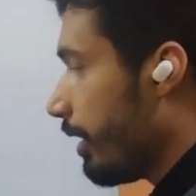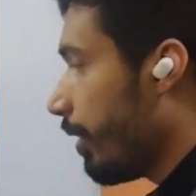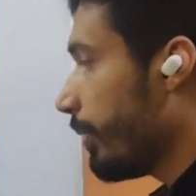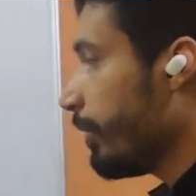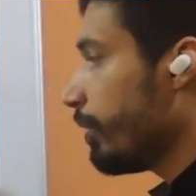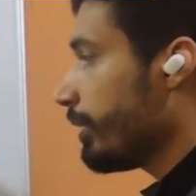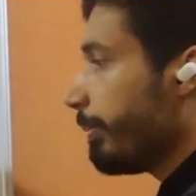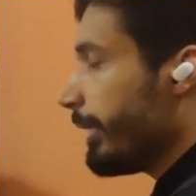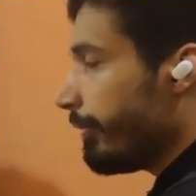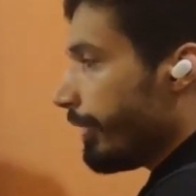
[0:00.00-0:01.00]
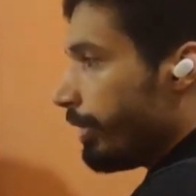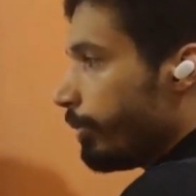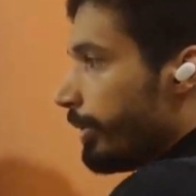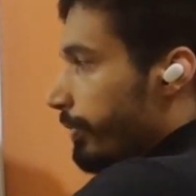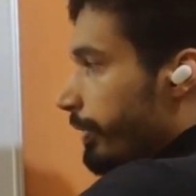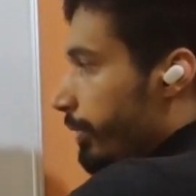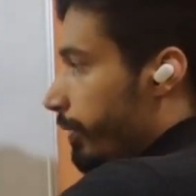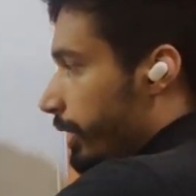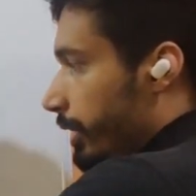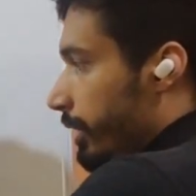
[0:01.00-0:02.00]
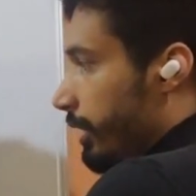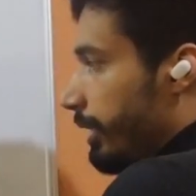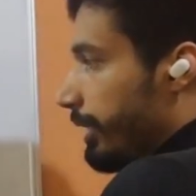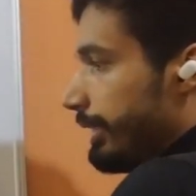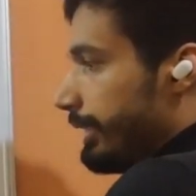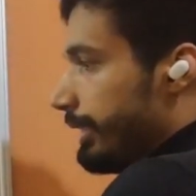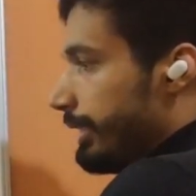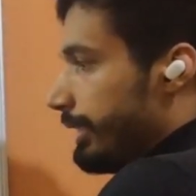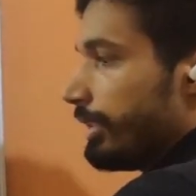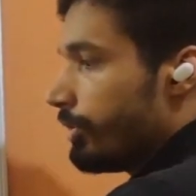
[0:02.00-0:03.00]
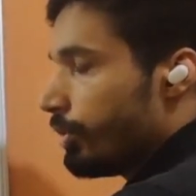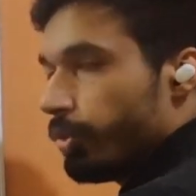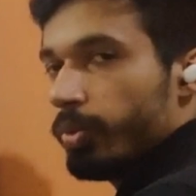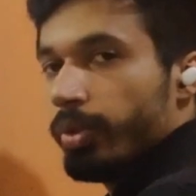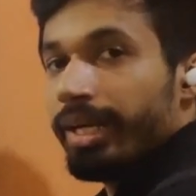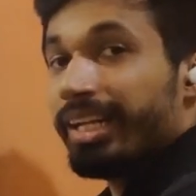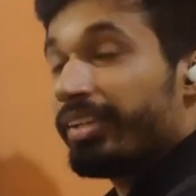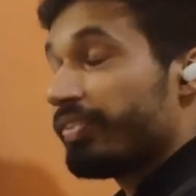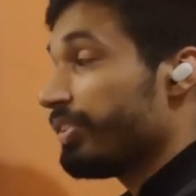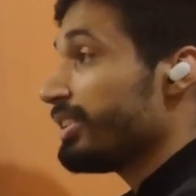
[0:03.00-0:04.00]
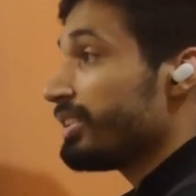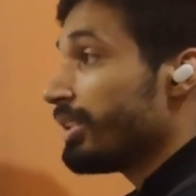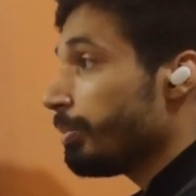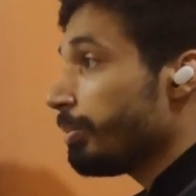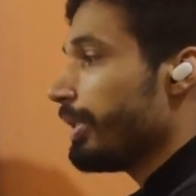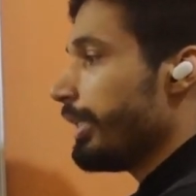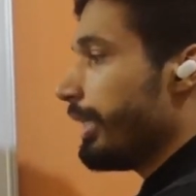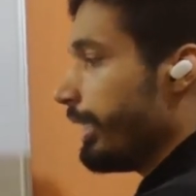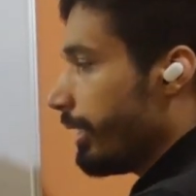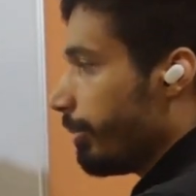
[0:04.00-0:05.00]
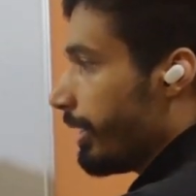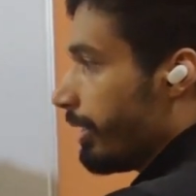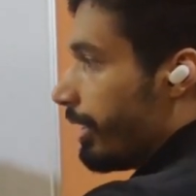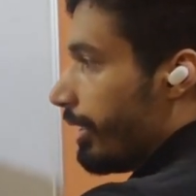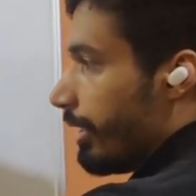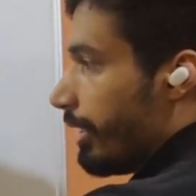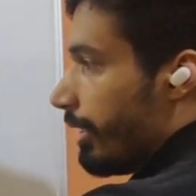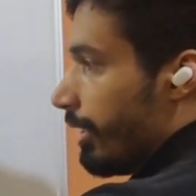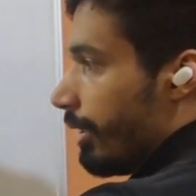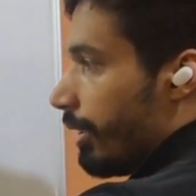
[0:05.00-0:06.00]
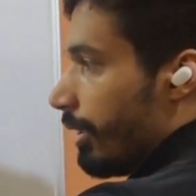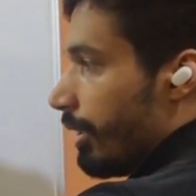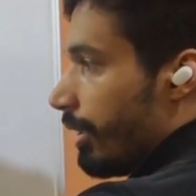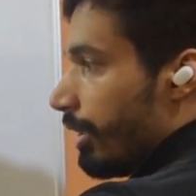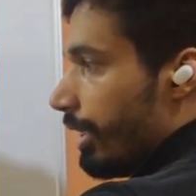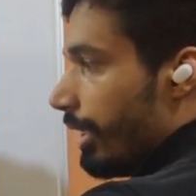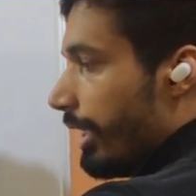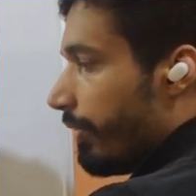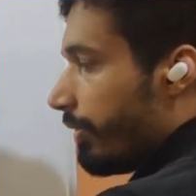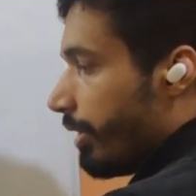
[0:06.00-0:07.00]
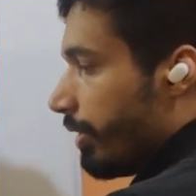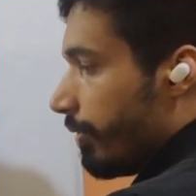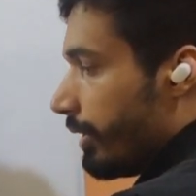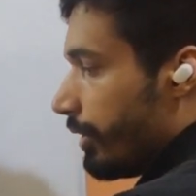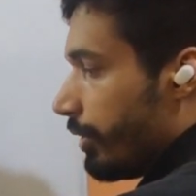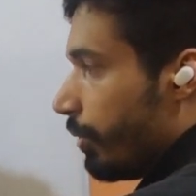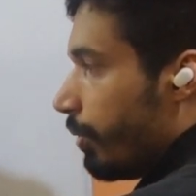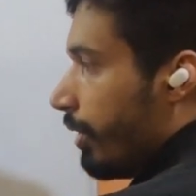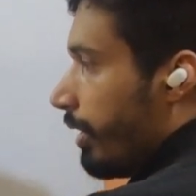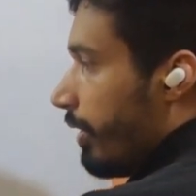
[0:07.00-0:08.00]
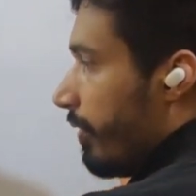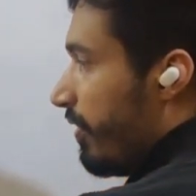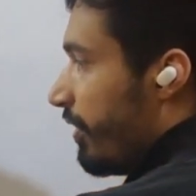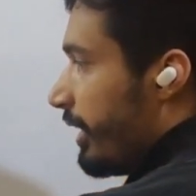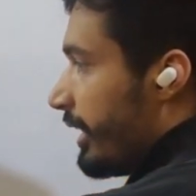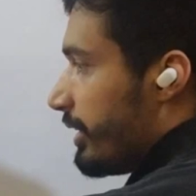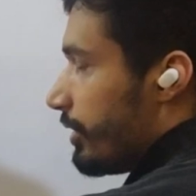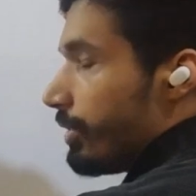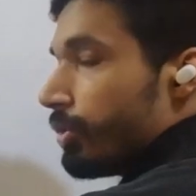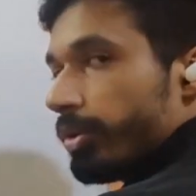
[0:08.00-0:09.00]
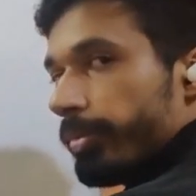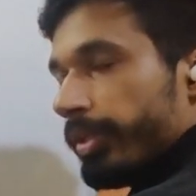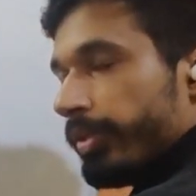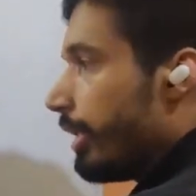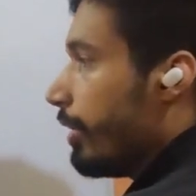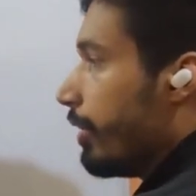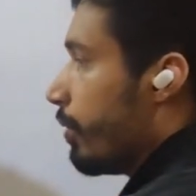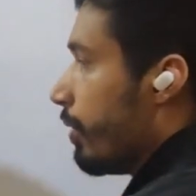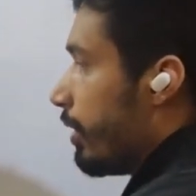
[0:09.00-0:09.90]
Now we know that mid value between 1 and 6 is 2, and if we just simply increment left with 2, we will reach to the mid value,